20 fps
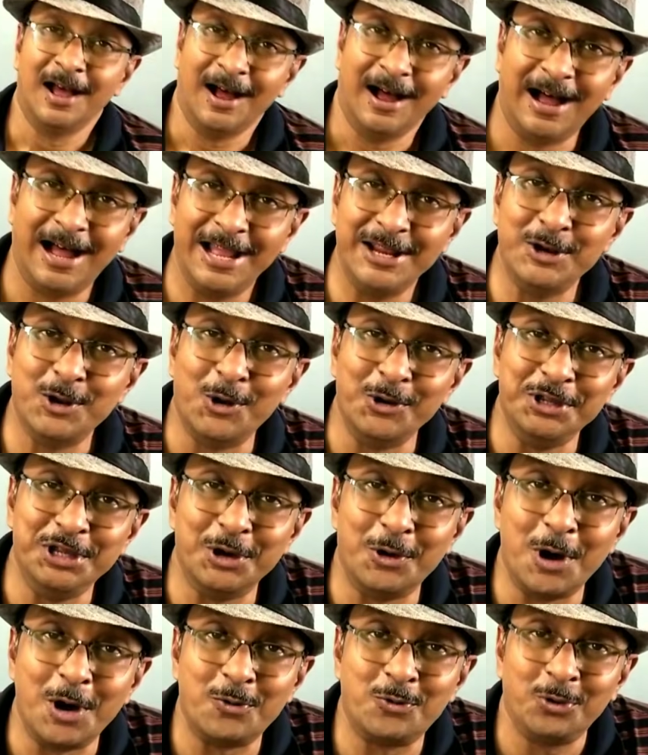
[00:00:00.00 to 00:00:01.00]
I know you
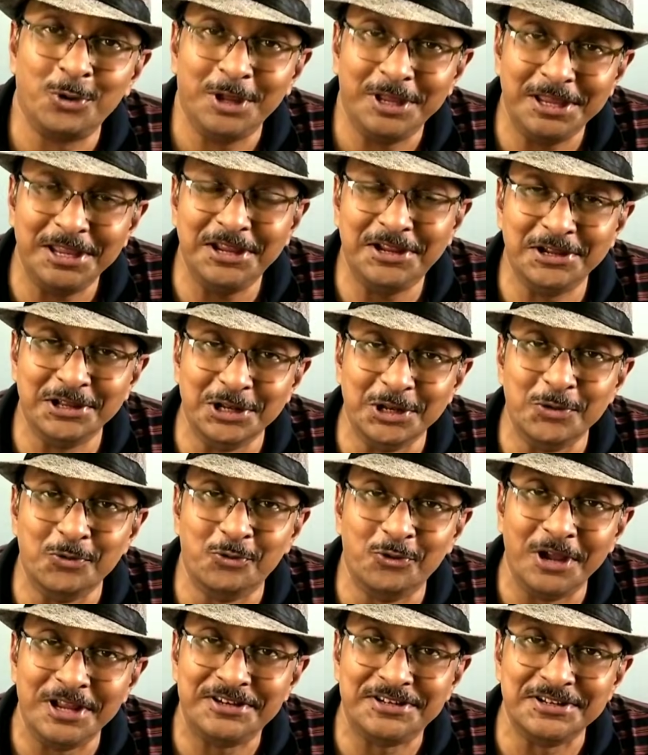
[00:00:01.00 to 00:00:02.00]
are eagerly
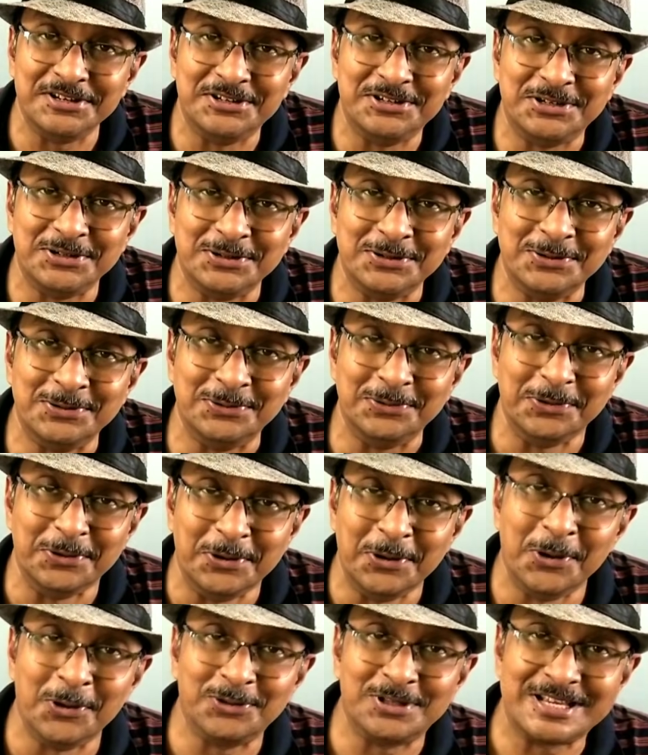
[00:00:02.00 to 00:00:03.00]
waiting to
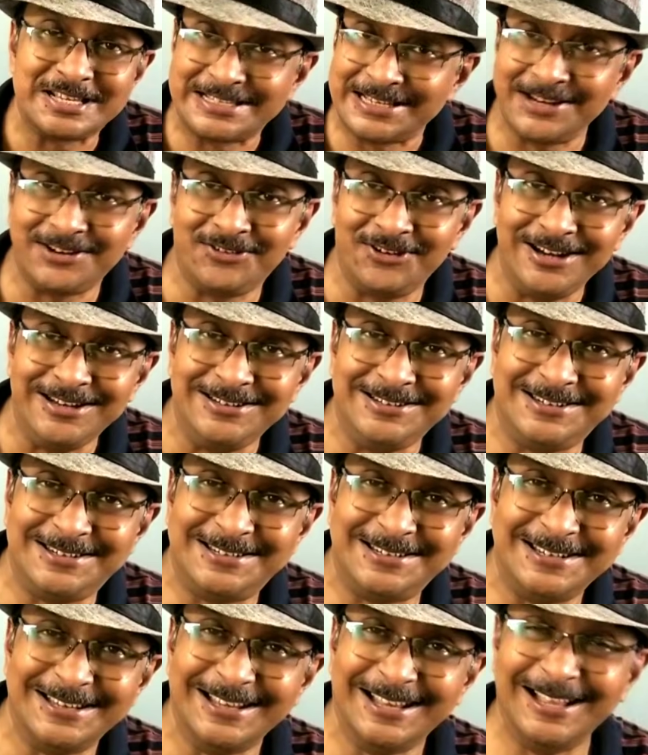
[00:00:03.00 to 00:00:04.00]
know the secret.